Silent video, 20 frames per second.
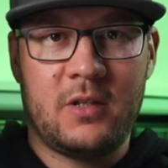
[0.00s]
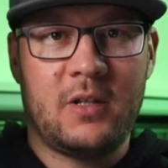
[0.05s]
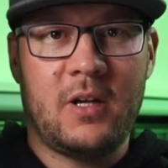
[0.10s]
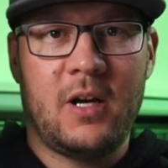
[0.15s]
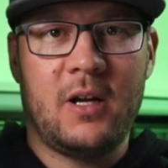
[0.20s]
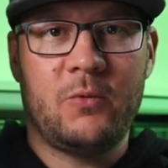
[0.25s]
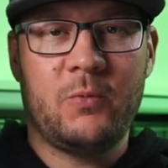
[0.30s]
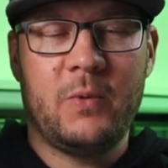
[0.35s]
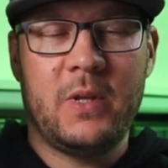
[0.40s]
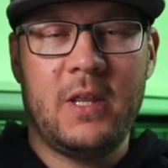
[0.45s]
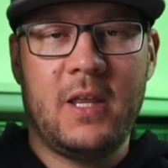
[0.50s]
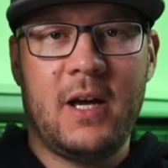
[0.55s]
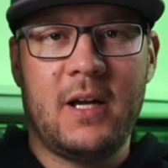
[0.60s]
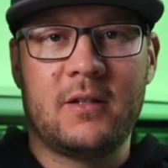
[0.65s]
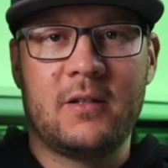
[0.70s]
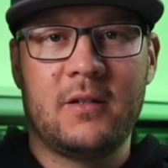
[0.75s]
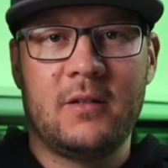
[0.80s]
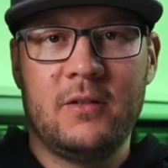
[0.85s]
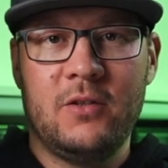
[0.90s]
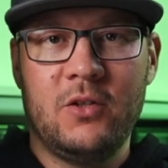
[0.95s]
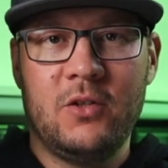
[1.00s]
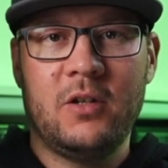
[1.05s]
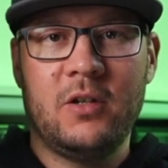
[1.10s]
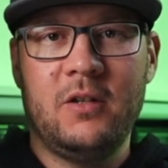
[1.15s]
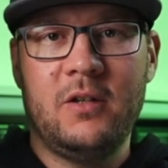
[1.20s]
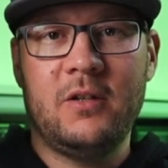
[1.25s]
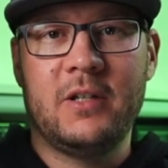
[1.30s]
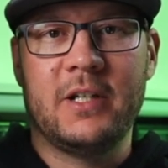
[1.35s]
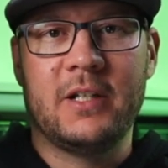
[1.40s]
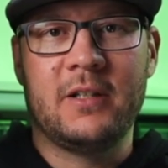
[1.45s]
start with that. You can
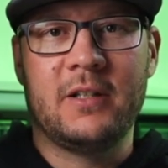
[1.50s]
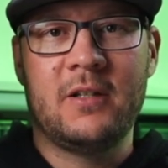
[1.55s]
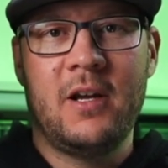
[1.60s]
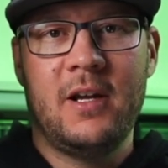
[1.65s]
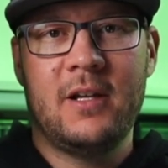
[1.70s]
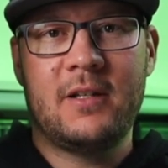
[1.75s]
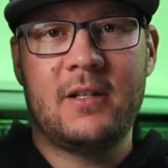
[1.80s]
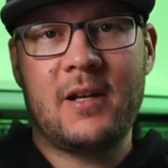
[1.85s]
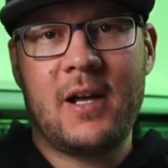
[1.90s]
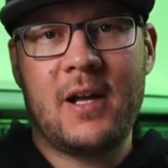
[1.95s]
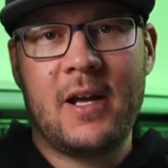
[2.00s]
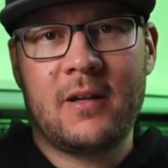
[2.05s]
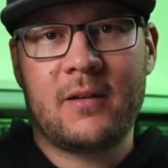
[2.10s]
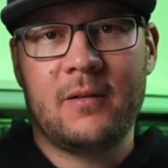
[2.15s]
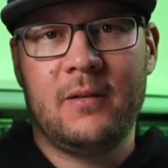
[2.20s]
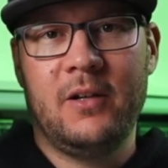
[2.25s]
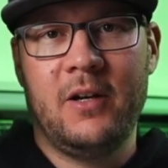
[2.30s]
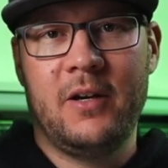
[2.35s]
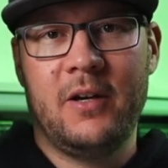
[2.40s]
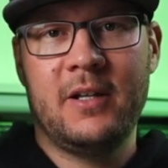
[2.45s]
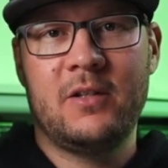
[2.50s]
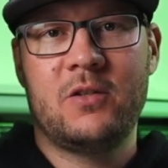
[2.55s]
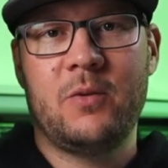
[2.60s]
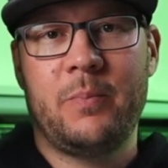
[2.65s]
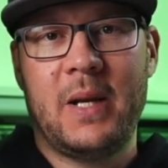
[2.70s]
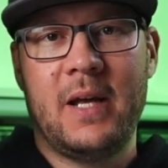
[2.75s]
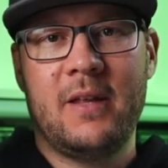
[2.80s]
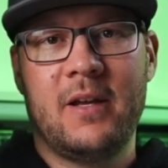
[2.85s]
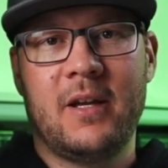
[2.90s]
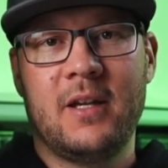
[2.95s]
do it. It's like learning to
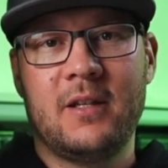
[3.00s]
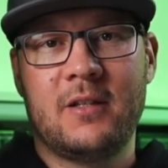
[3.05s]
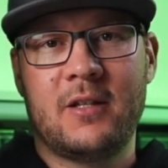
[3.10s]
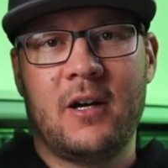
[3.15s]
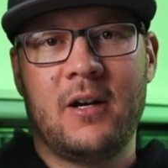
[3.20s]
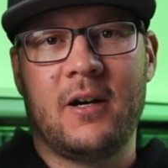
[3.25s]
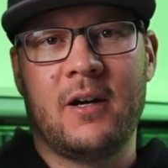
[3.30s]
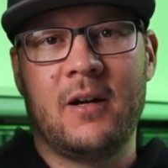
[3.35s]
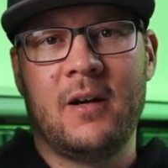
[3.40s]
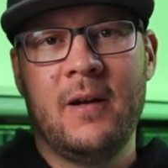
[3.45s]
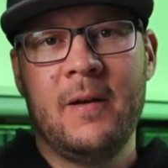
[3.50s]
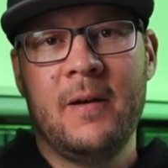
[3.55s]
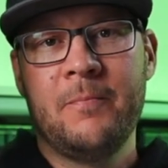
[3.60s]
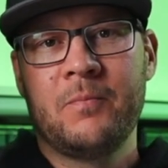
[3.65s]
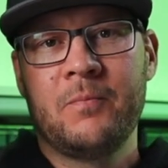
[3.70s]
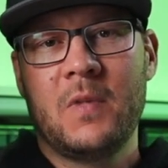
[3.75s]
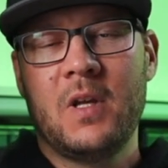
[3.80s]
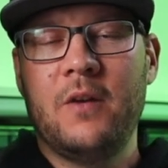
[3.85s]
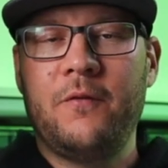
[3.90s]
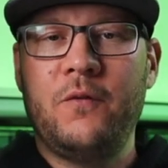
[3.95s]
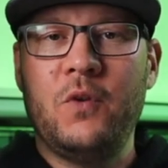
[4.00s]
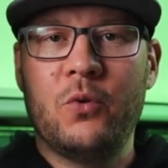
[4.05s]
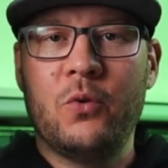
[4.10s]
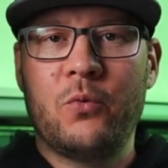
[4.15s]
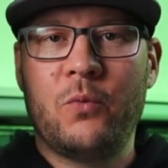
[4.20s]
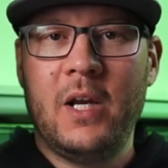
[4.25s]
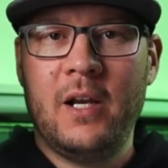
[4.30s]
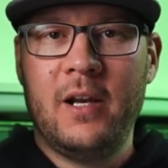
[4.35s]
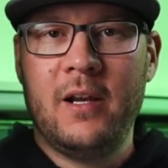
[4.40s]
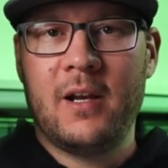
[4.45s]
play the guitar. If you
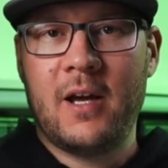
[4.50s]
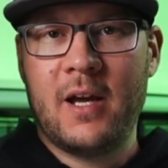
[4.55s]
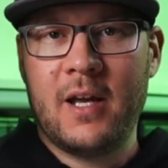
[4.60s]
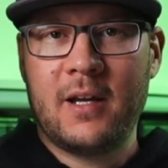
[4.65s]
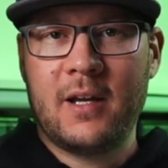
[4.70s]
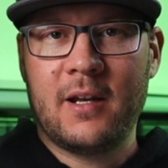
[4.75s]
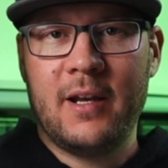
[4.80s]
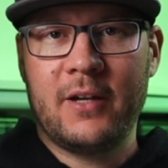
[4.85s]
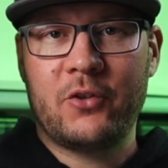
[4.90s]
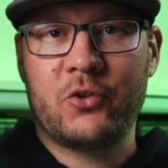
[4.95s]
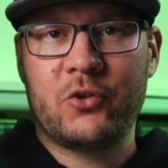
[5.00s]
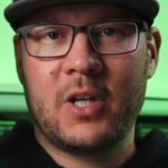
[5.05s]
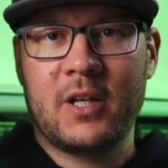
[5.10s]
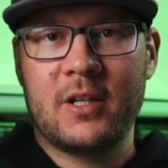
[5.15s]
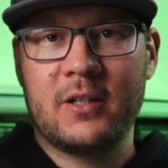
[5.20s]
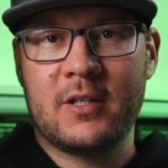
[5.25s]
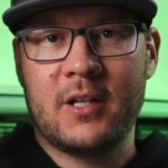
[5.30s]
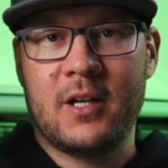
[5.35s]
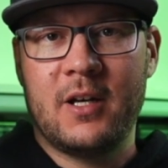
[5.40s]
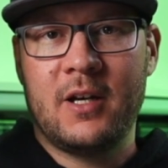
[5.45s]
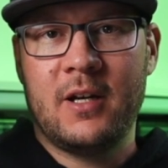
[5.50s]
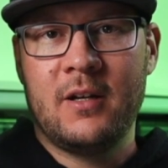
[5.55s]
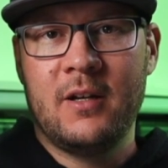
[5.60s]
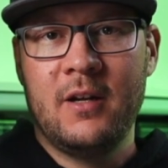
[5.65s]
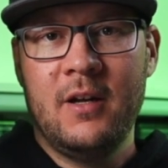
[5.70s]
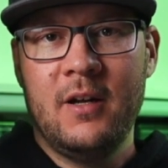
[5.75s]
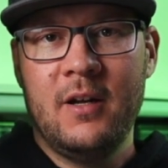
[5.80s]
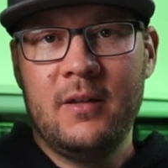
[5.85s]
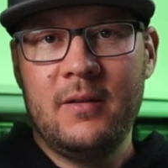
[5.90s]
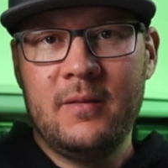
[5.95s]
really like electric guitar,
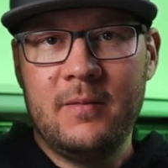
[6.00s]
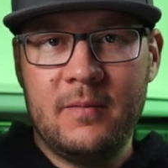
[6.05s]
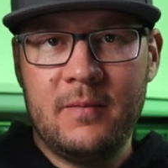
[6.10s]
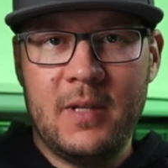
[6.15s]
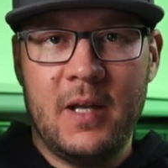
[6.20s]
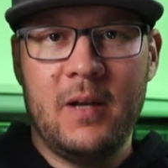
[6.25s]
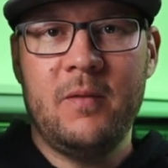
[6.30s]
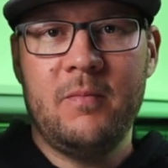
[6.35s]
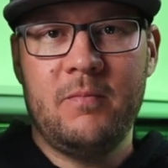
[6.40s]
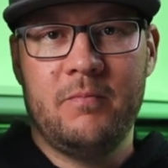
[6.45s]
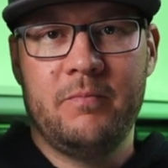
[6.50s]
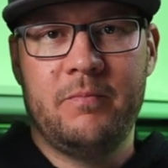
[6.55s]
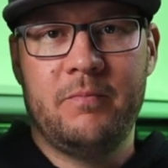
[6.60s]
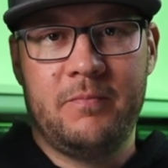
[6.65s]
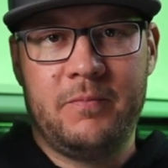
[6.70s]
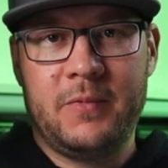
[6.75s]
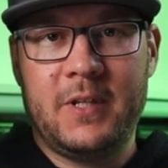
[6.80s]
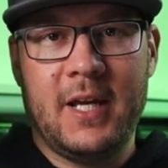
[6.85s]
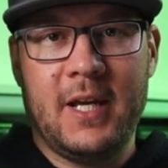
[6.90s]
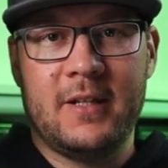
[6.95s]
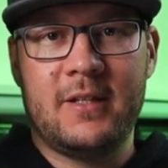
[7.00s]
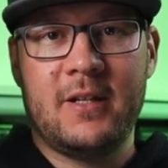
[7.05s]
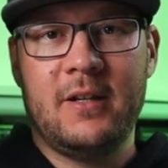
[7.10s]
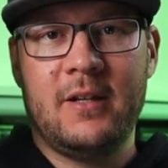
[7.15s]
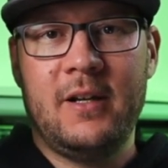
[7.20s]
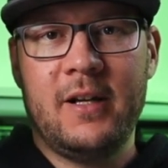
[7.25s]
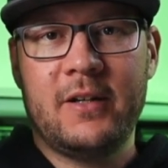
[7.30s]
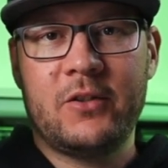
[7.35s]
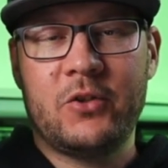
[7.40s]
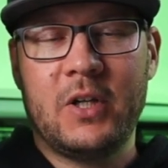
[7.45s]
then get an
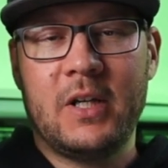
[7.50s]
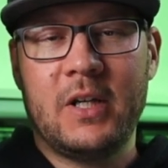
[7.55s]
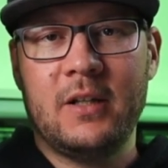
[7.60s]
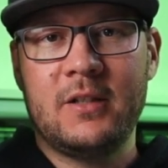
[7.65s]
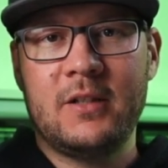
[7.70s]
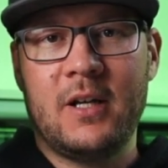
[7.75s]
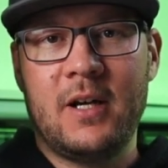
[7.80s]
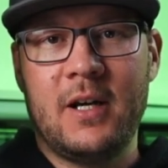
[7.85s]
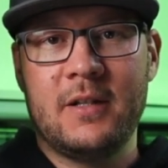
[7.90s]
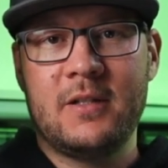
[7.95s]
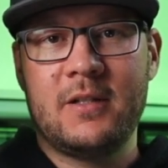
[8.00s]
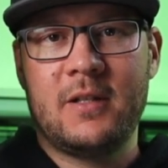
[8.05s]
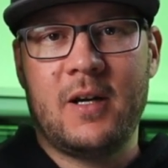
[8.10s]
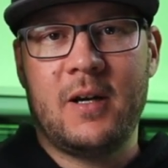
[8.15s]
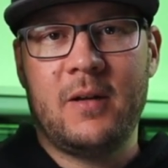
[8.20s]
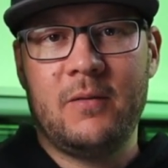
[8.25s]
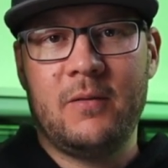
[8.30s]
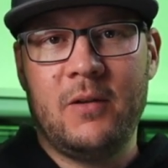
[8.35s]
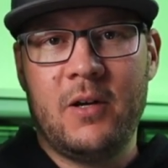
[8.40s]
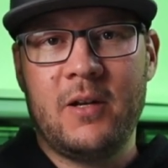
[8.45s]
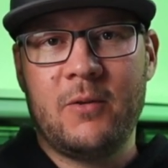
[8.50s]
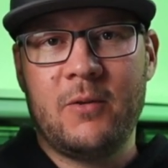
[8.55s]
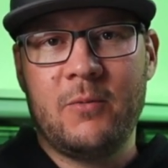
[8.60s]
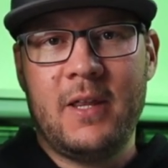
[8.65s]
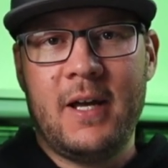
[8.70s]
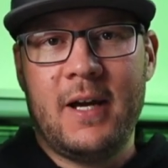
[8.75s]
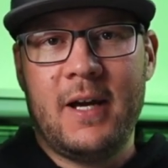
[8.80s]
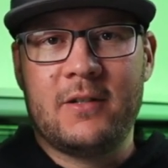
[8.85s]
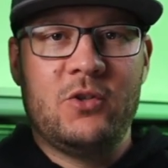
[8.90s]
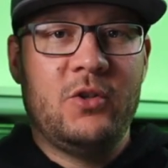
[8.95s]
electric guitar and start learning with
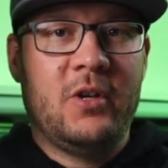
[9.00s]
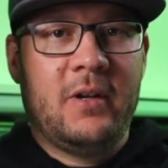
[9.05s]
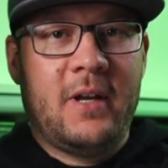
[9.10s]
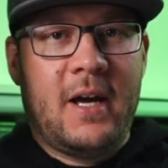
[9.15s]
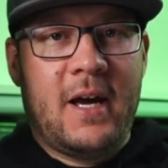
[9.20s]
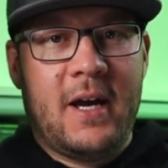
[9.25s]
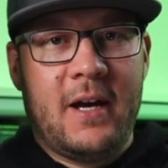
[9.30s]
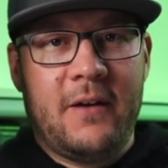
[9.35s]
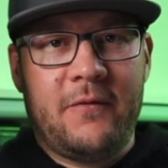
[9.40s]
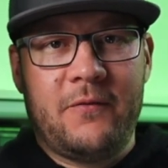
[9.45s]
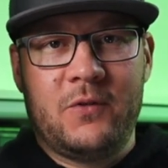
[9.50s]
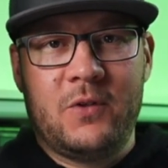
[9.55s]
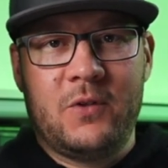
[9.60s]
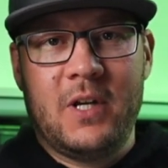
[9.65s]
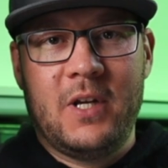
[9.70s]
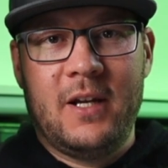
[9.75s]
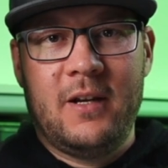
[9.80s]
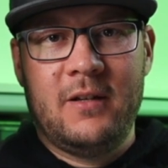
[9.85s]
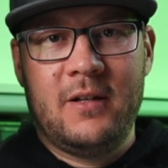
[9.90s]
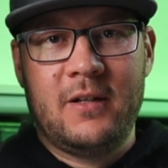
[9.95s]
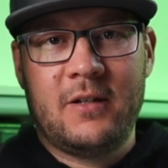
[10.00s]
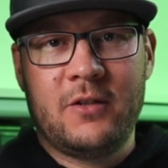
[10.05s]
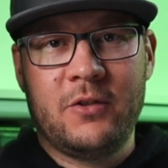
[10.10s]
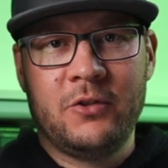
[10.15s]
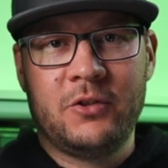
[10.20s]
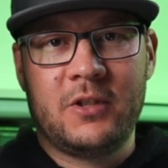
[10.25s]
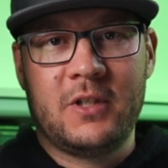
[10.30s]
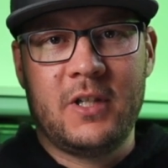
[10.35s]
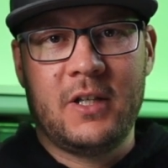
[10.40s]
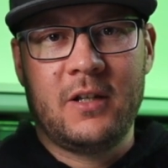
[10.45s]
that. You don't have to get an
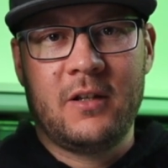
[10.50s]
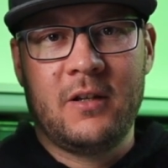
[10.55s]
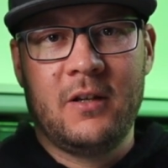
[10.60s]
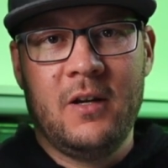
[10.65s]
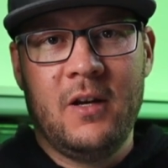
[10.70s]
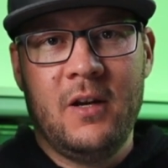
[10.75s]
acoustic.